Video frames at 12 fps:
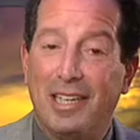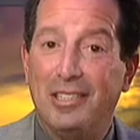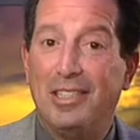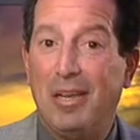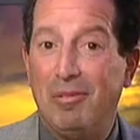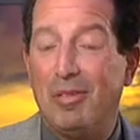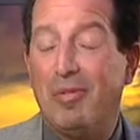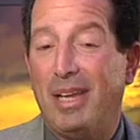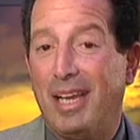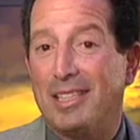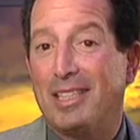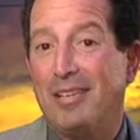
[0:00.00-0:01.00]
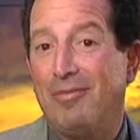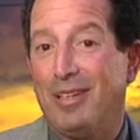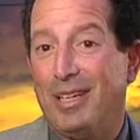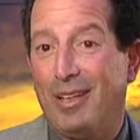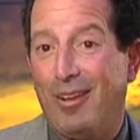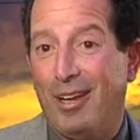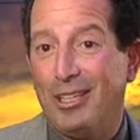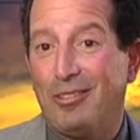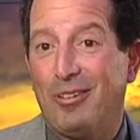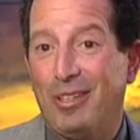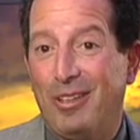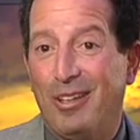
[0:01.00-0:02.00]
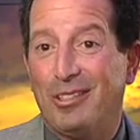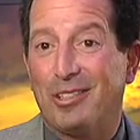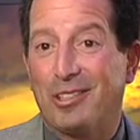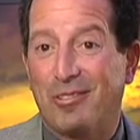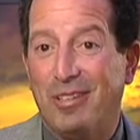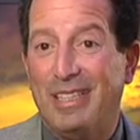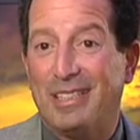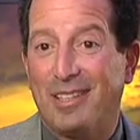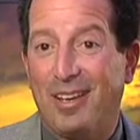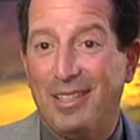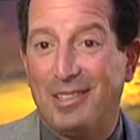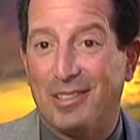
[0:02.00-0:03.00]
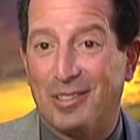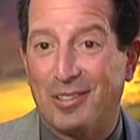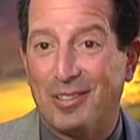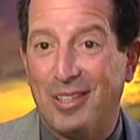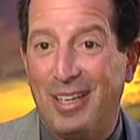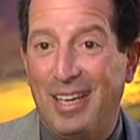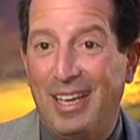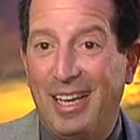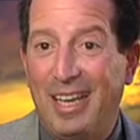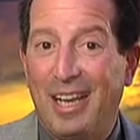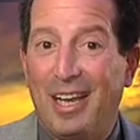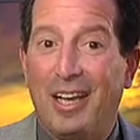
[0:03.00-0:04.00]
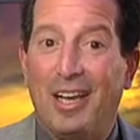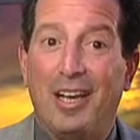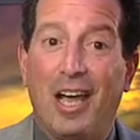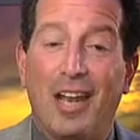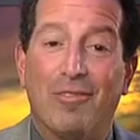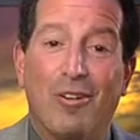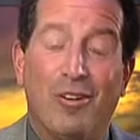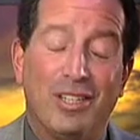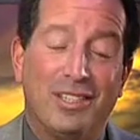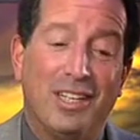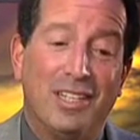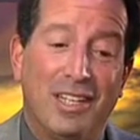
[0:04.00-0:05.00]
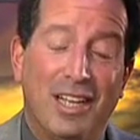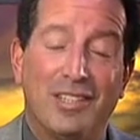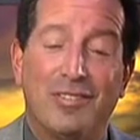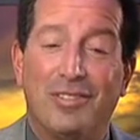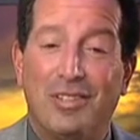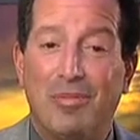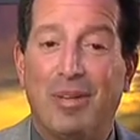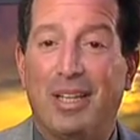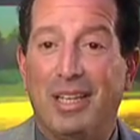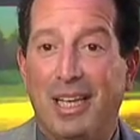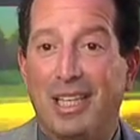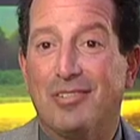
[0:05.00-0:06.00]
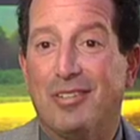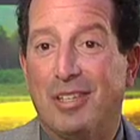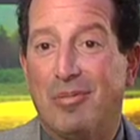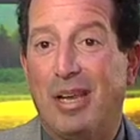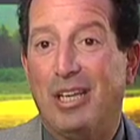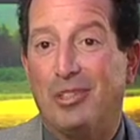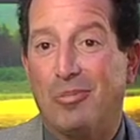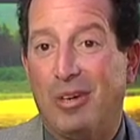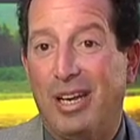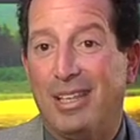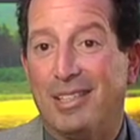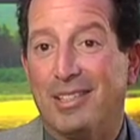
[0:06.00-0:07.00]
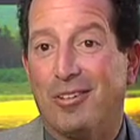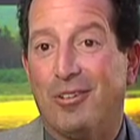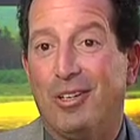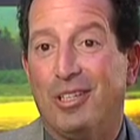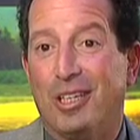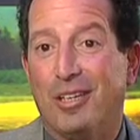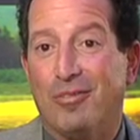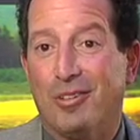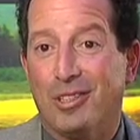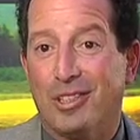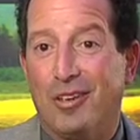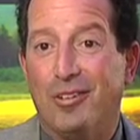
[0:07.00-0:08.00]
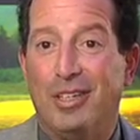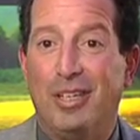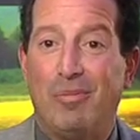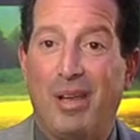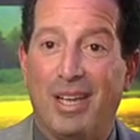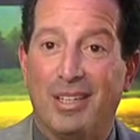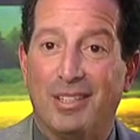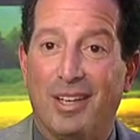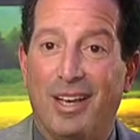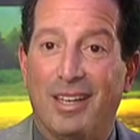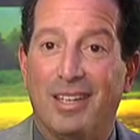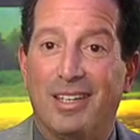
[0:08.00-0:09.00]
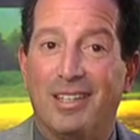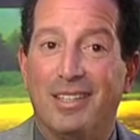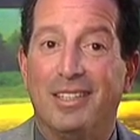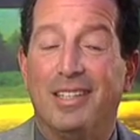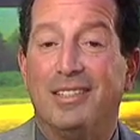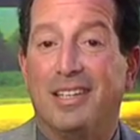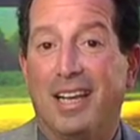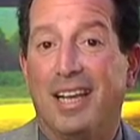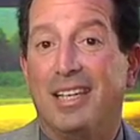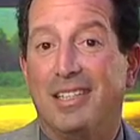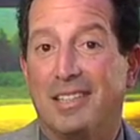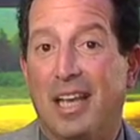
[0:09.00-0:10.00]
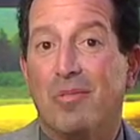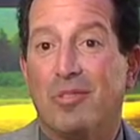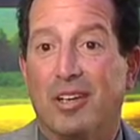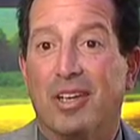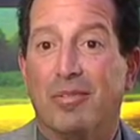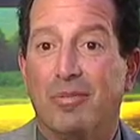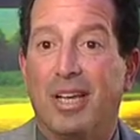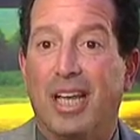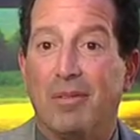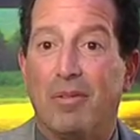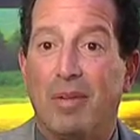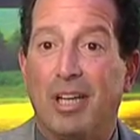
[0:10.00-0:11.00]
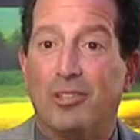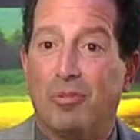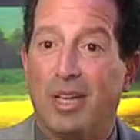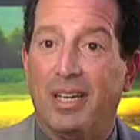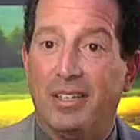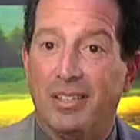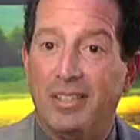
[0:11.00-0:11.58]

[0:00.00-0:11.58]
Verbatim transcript: They seem to be asking for larger and larger screen sizes. Uh, and of course, they ask, typically ask for the major brands. They're all looking for a Sony, a Panasonic, uh, and today Samsung became a major player.